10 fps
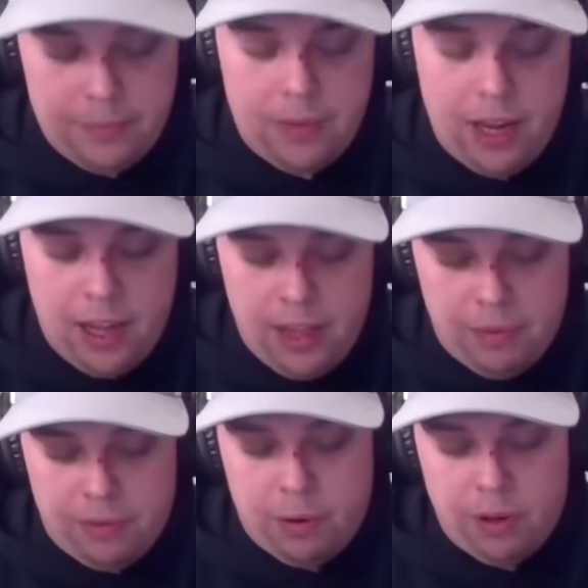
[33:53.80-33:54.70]
And then
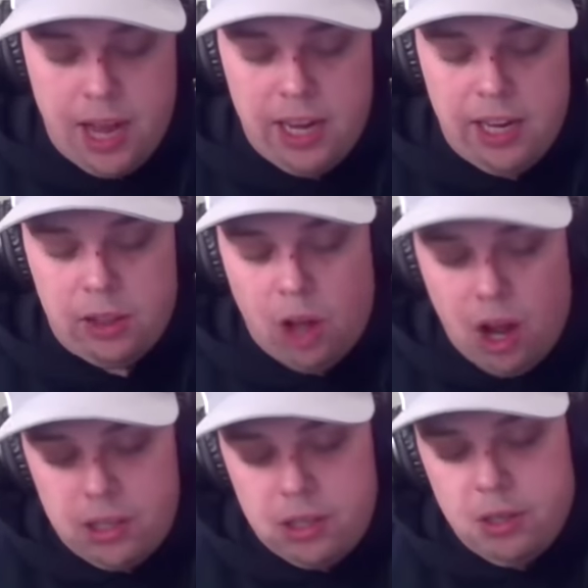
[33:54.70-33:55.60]
before that, he
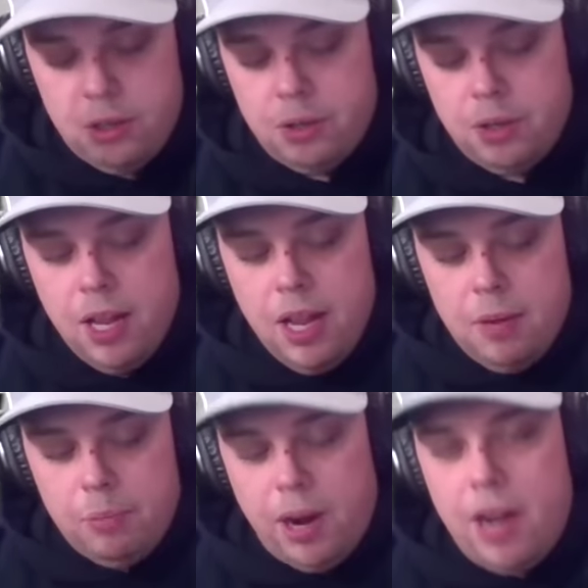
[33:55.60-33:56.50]
lost to
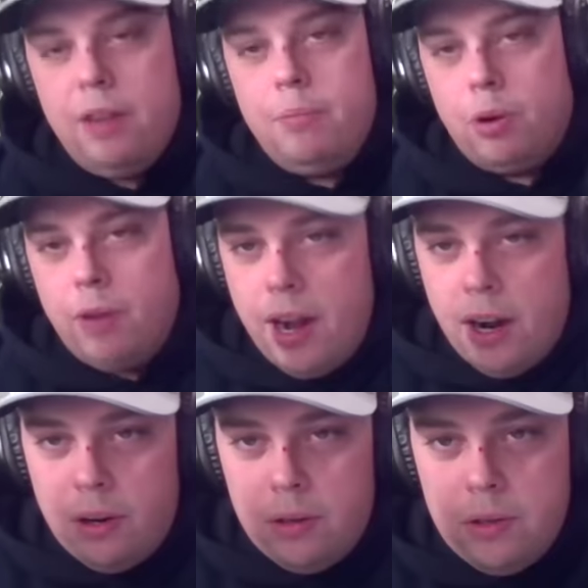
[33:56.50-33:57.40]
Brandon
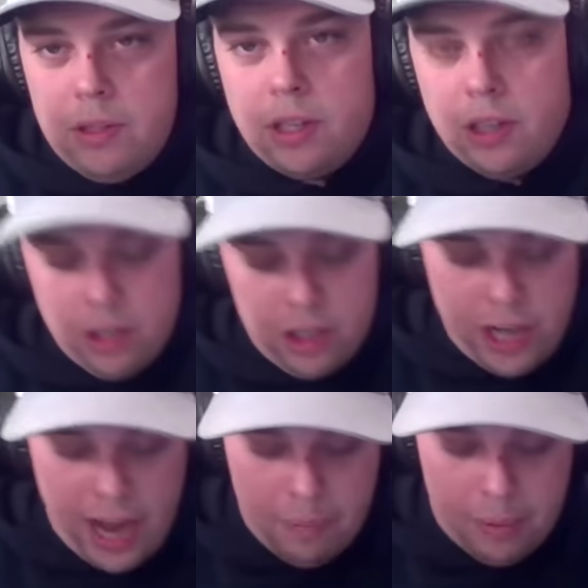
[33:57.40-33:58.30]
Moreno, who's the current
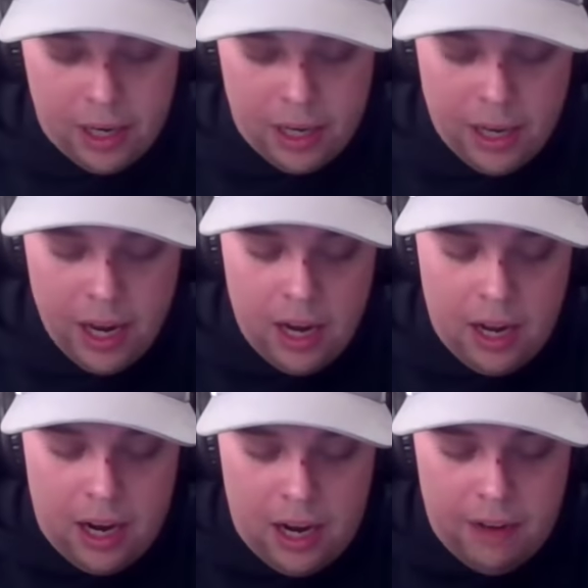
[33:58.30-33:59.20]
champion,
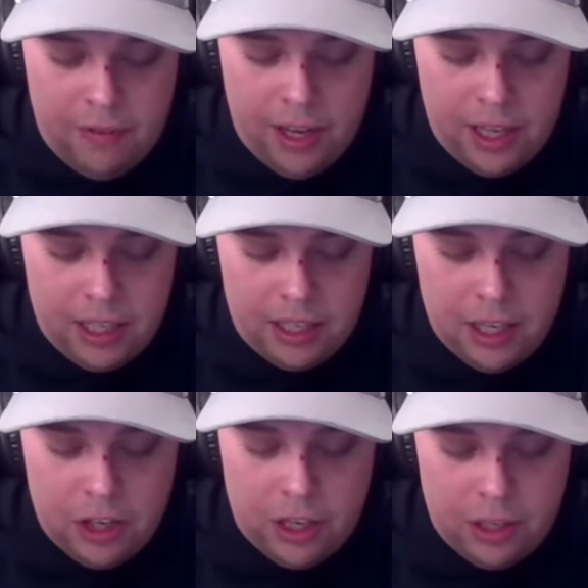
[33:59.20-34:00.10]
via
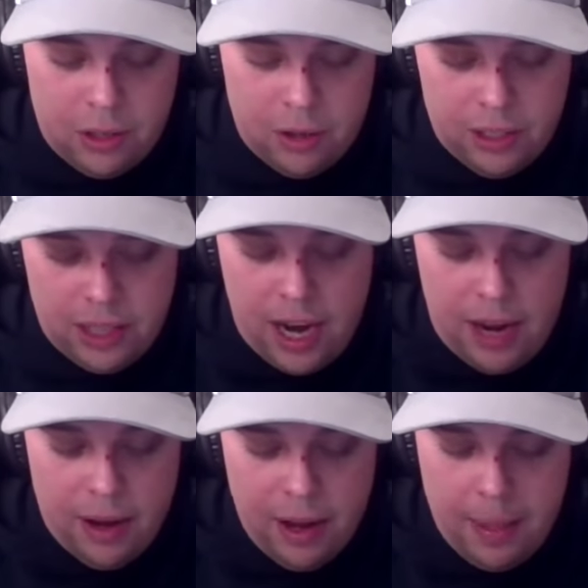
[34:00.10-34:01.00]
decision. So this
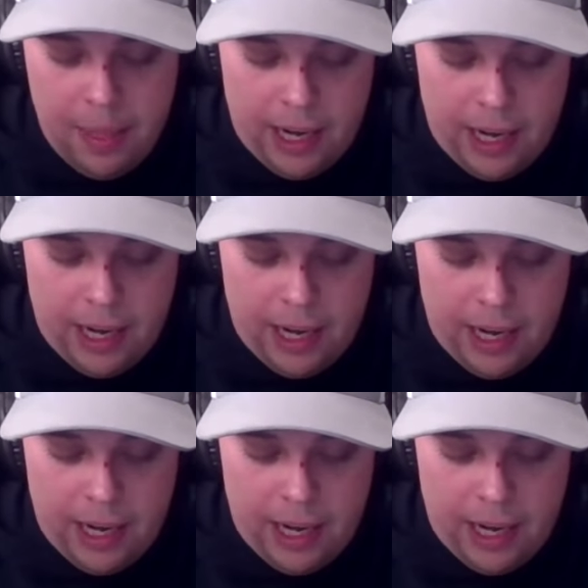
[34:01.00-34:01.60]
guy, like I said, he